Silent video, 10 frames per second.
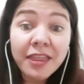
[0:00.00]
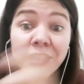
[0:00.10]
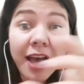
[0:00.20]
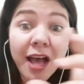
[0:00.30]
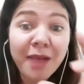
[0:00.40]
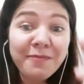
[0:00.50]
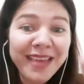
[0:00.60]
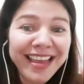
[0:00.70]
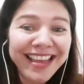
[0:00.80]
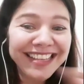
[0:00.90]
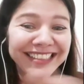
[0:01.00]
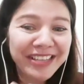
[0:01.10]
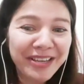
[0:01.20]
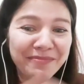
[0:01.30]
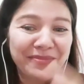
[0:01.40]
the many
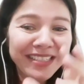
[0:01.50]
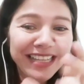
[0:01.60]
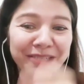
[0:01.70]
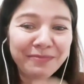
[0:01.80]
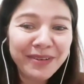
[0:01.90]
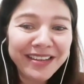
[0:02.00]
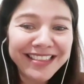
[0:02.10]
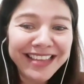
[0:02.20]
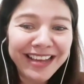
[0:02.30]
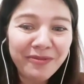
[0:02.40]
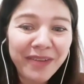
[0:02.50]
tips, let's put it that